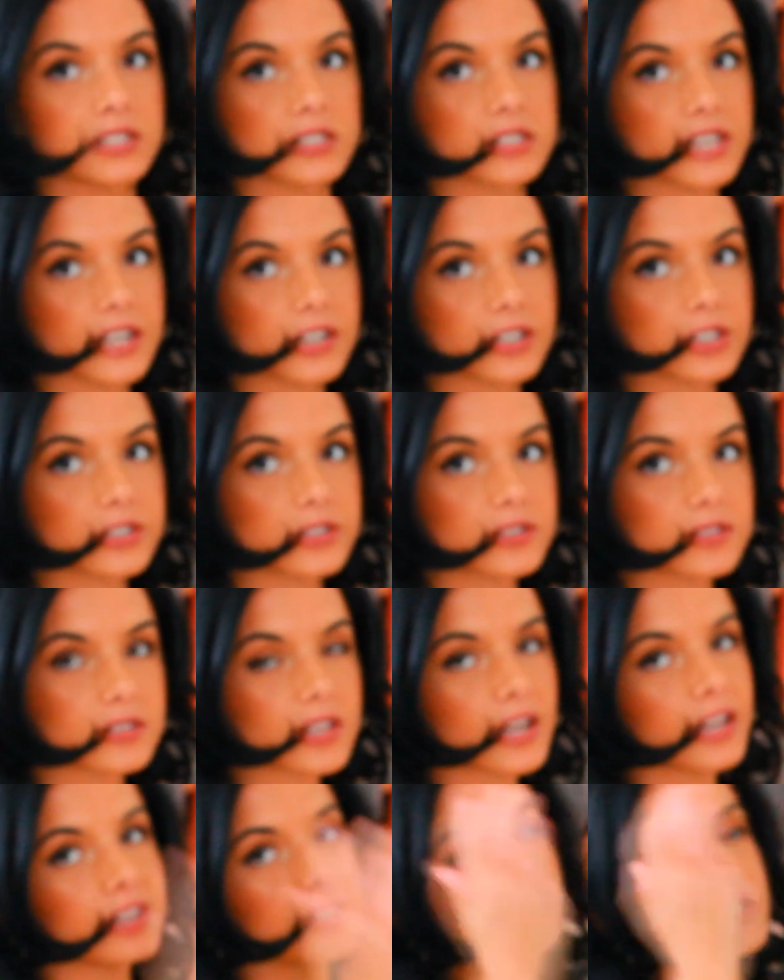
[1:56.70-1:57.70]
in
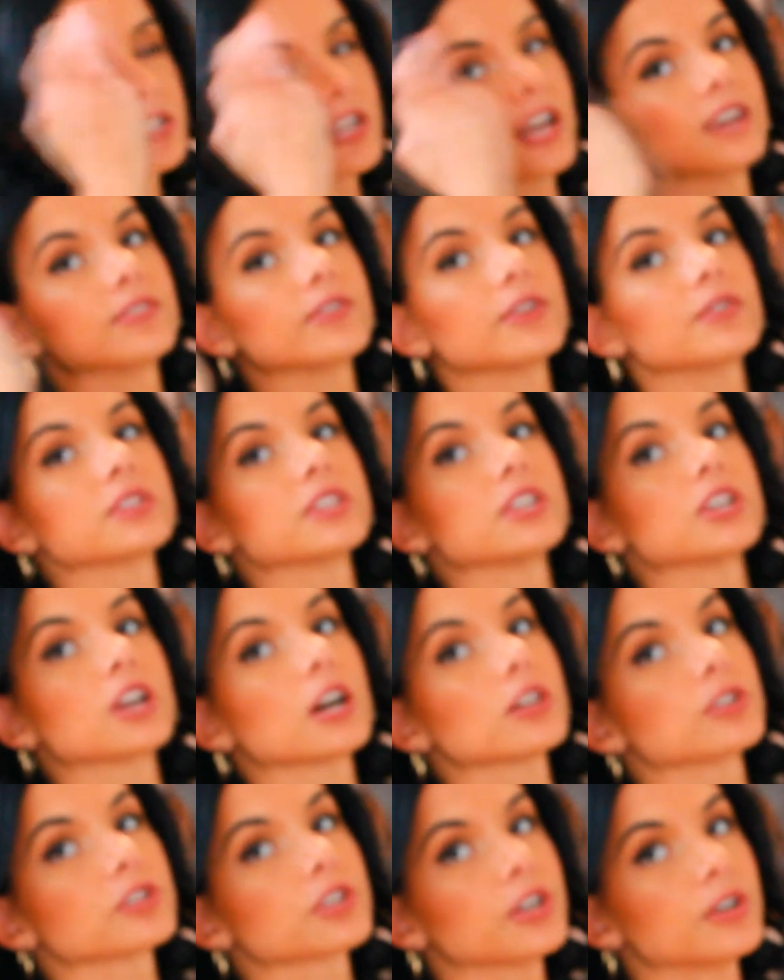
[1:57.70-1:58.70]
sections. I used to have everything
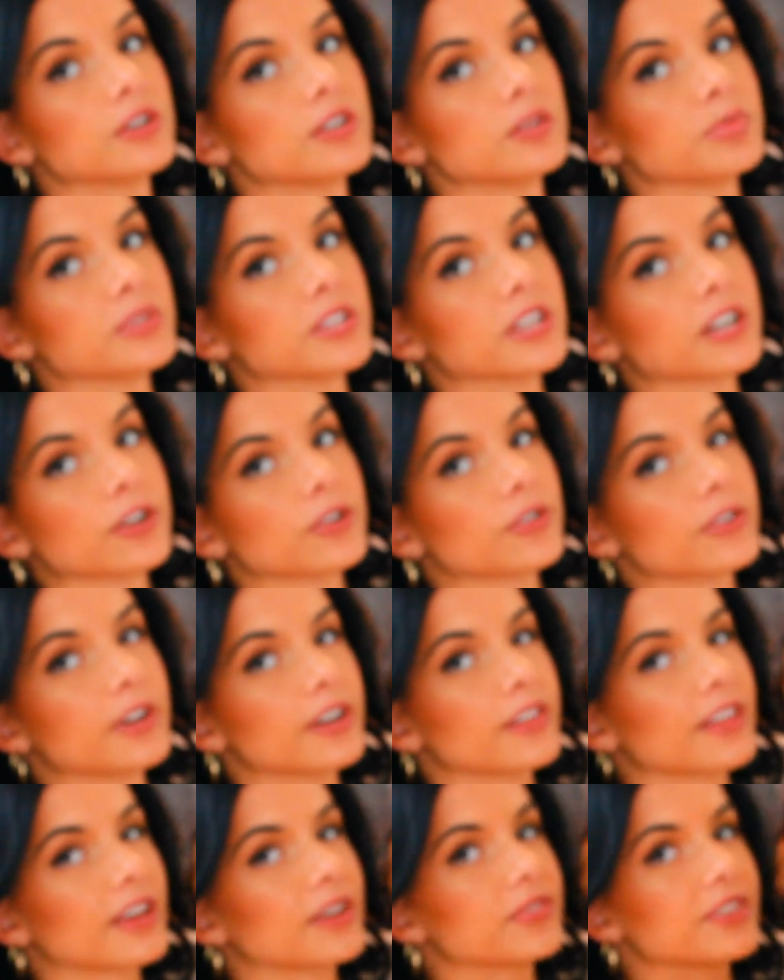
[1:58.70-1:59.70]
color coded, but then I grew
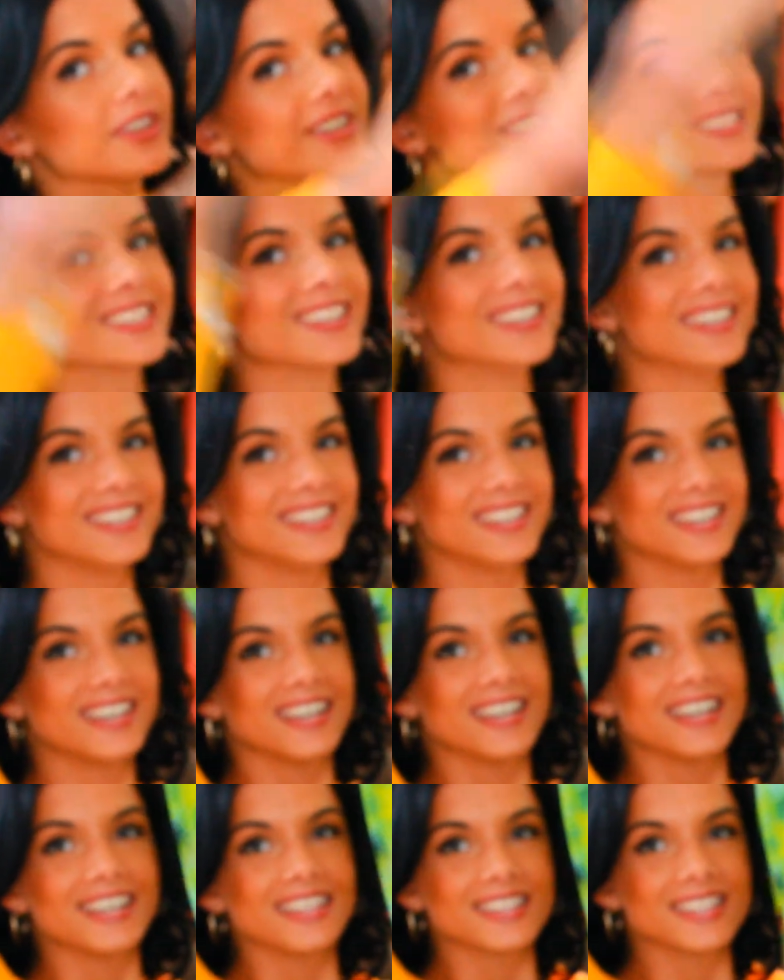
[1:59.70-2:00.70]
out of that phase.
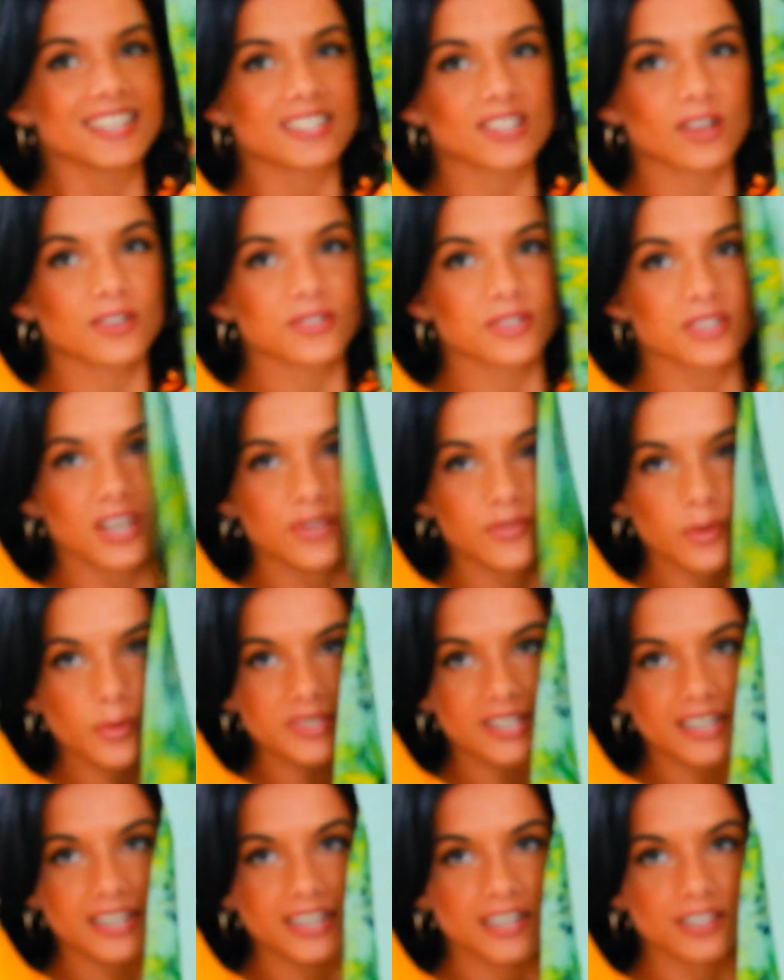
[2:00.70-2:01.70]
This also came from
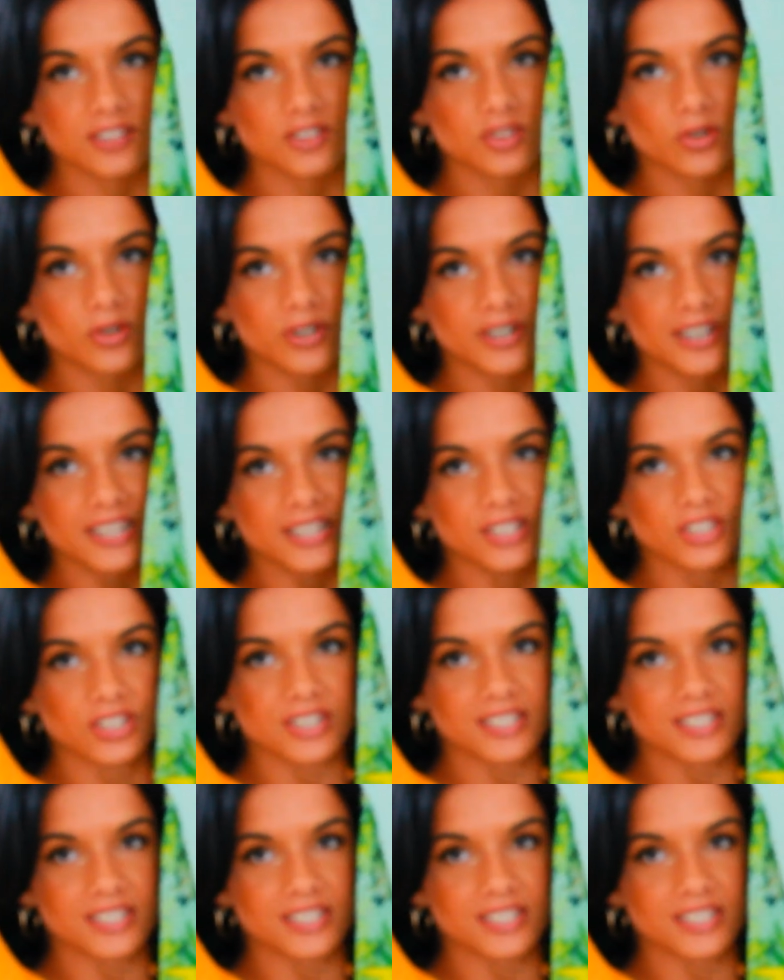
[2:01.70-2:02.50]
a secondhand store. It's